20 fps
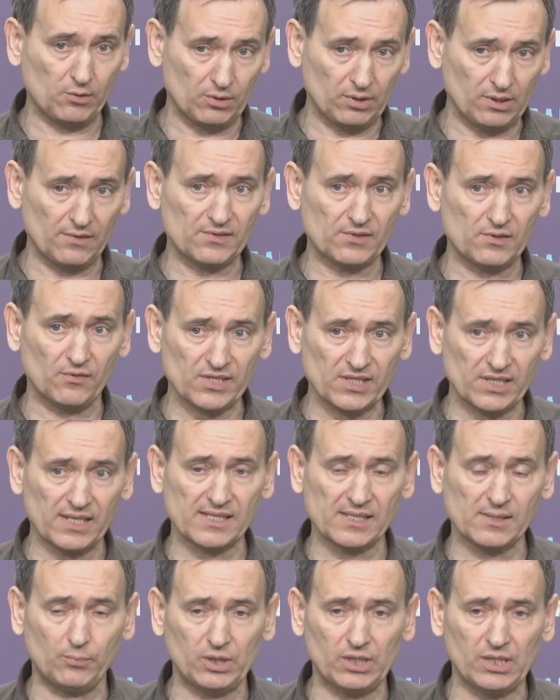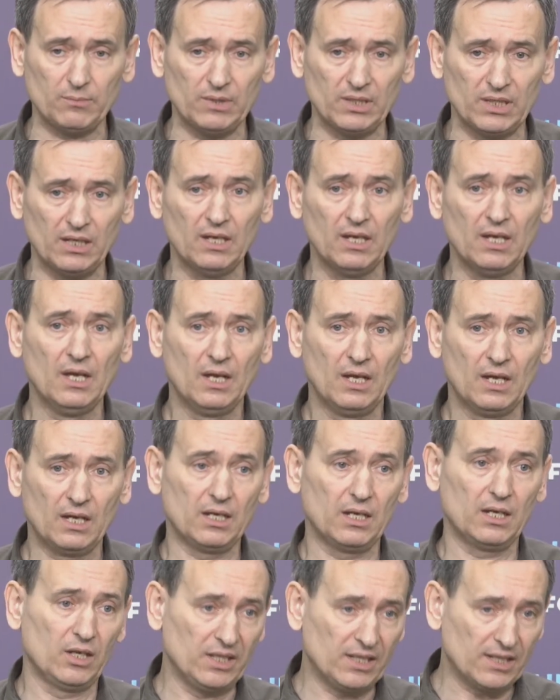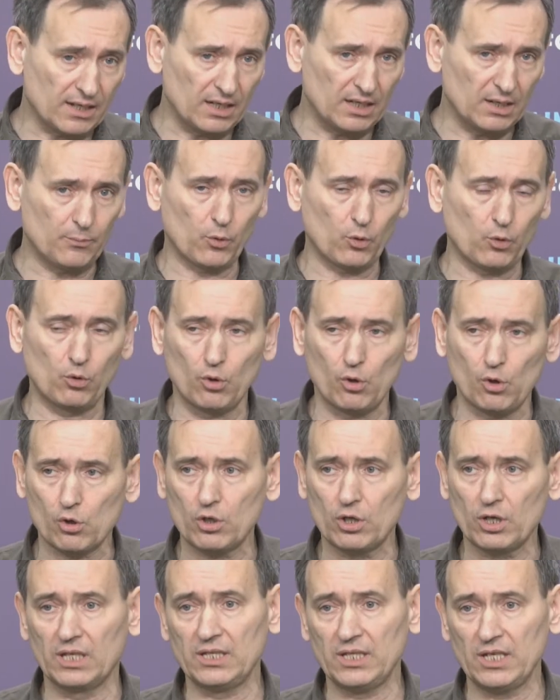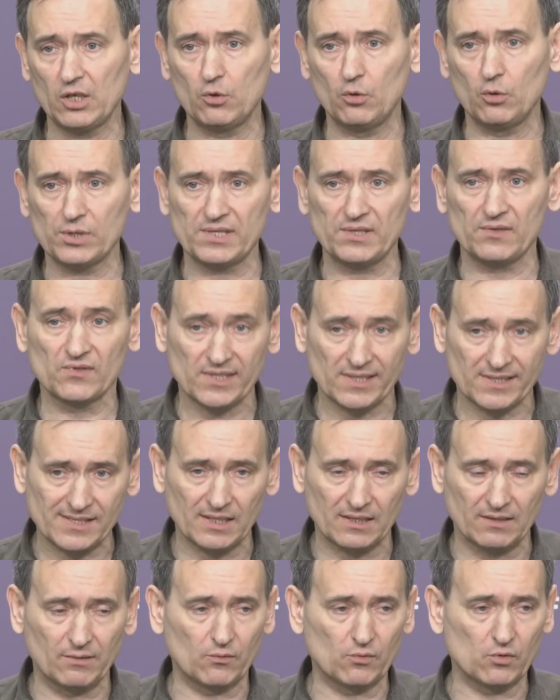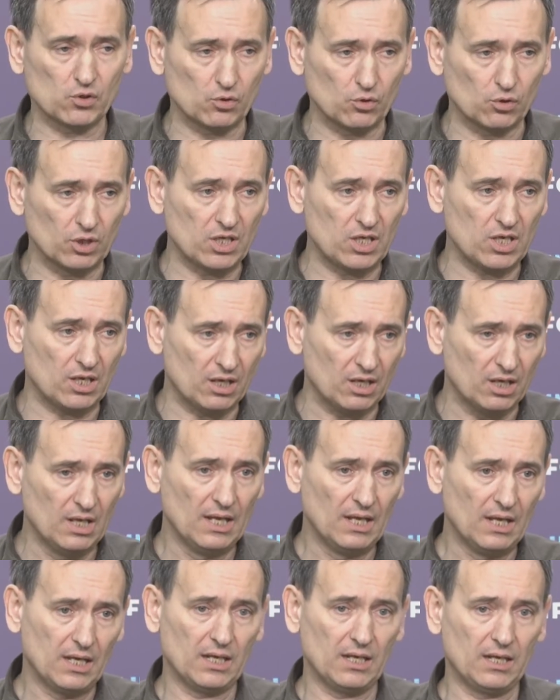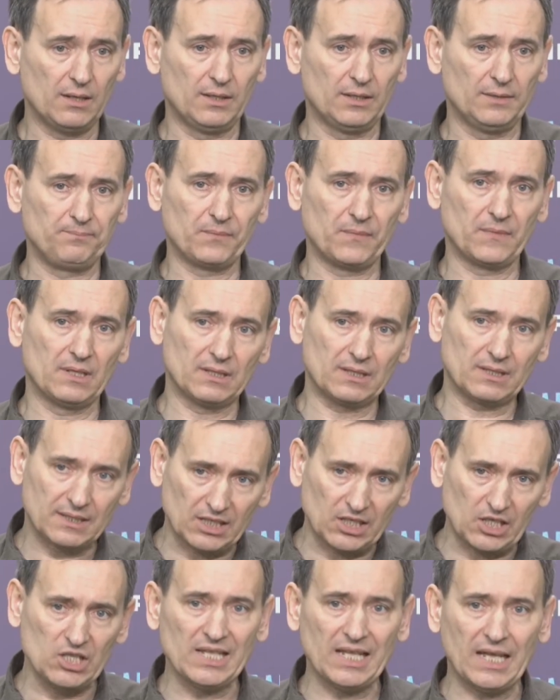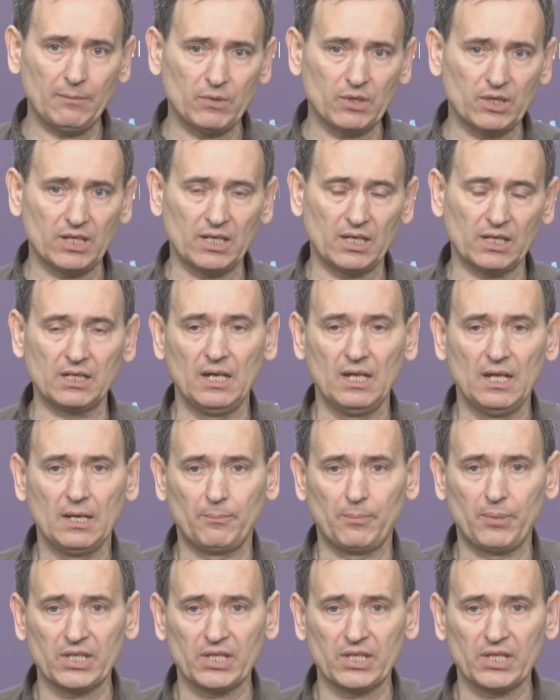Ukrainian part will take all the necessary steps which are deemed necessary by the Ukrainian government.